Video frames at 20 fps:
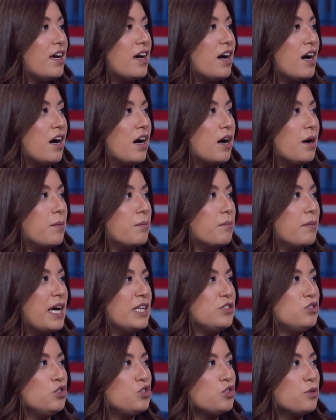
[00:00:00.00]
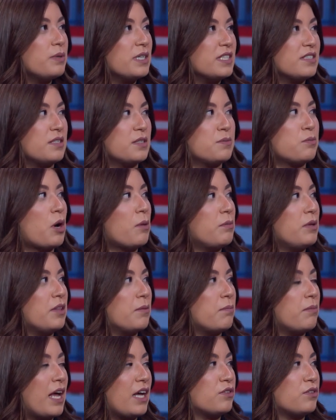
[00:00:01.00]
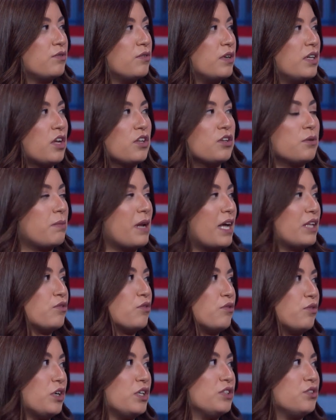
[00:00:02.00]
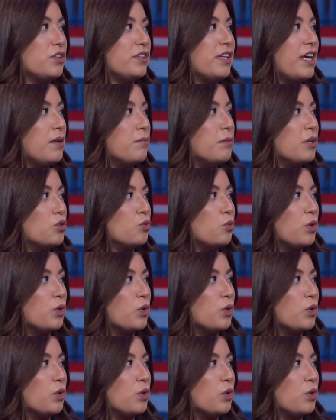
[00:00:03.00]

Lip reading: And YouTube is probably the another platform for entertainment